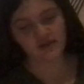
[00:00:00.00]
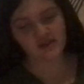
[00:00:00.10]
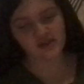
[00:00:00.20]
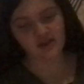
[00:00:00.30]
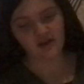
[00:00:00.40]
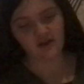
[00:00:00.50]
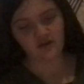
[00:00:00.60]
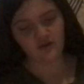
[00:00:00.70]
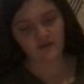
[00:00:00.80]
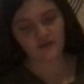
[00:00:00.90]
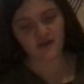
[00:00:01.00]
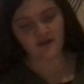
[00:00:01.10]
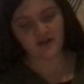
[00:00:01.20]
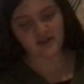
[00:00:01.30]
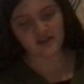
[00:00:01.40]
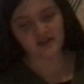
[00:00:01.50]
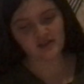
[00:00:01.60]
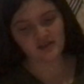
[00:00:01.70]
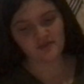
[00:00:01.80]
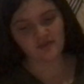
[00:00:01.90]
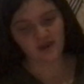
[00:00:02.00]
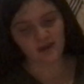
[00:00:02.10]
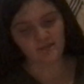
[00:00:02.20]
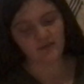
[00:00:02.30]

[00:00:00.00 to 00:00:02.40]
He threw himself at Jesus' feet